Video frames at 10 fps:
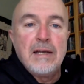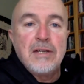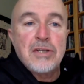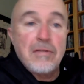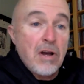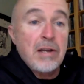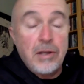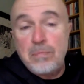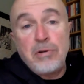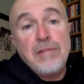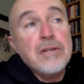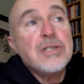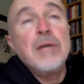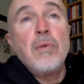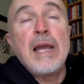As I've argued
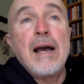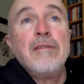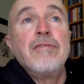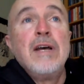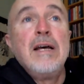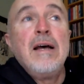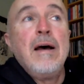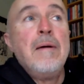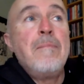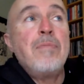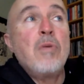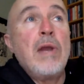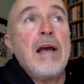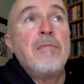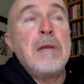previously, we have
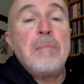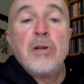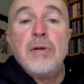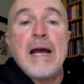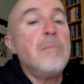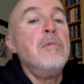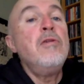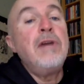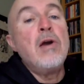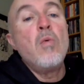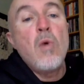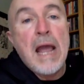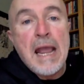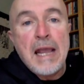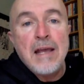people who are now moving
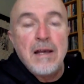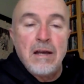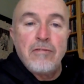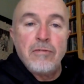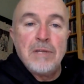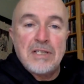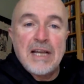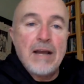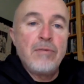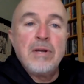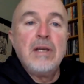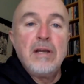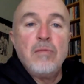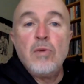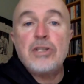away from the town
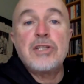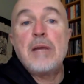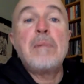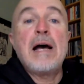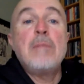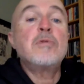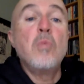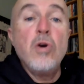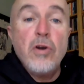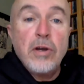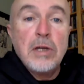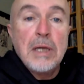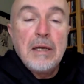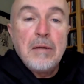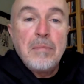in which they perhaps work,
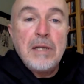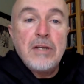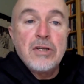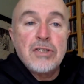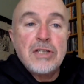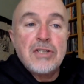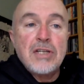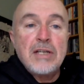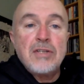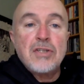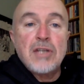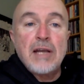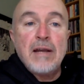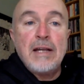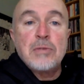because
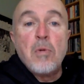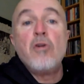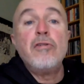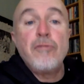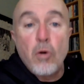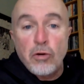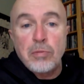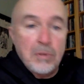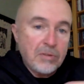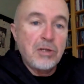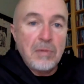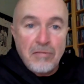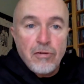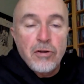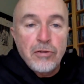it's more affordable to be
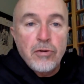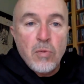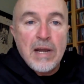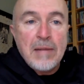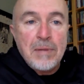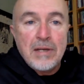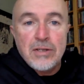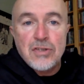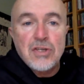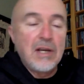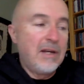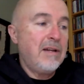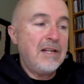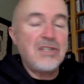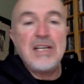further away, because
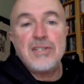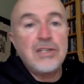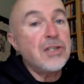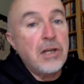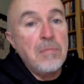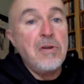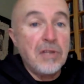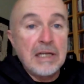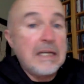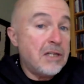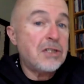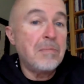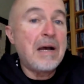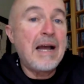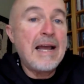it's easier to commute than it is to
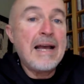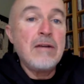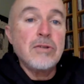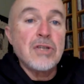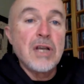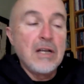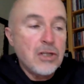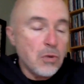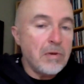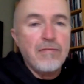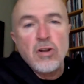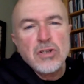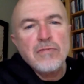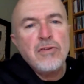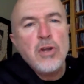buy a house. So we've
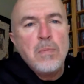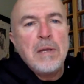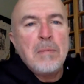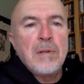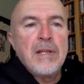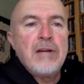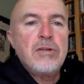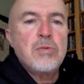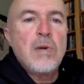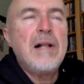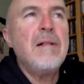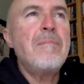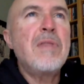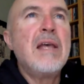lots of new people there as well.